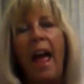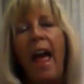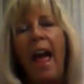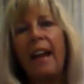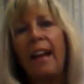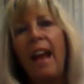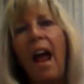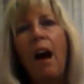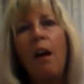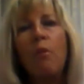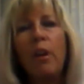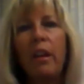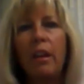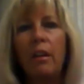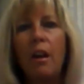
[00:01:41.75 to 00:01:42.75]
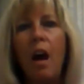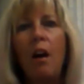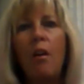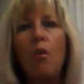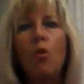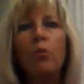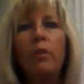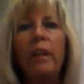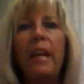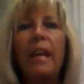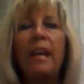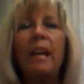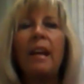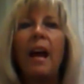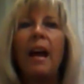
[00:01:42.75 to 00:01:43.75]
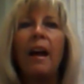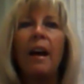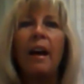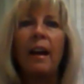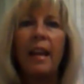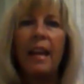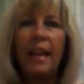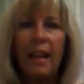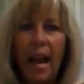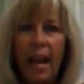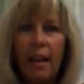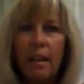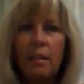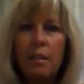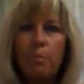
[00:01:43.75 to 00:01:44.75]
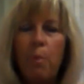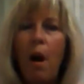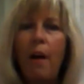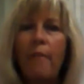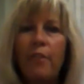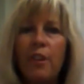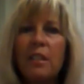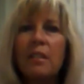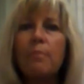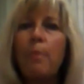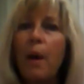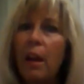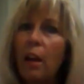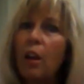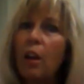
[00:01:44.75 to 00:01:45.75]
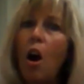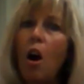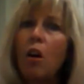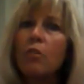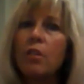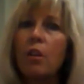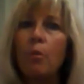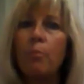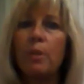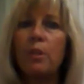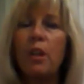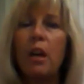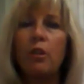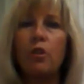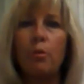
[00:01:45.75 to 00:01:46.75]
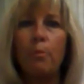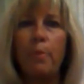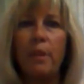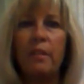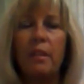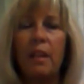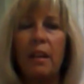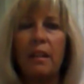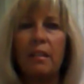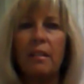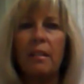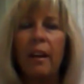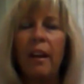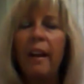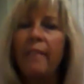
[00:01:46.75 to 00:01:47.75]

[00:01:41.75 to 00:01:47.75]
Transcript: and how it can not only enhance profits, but can also protect your business.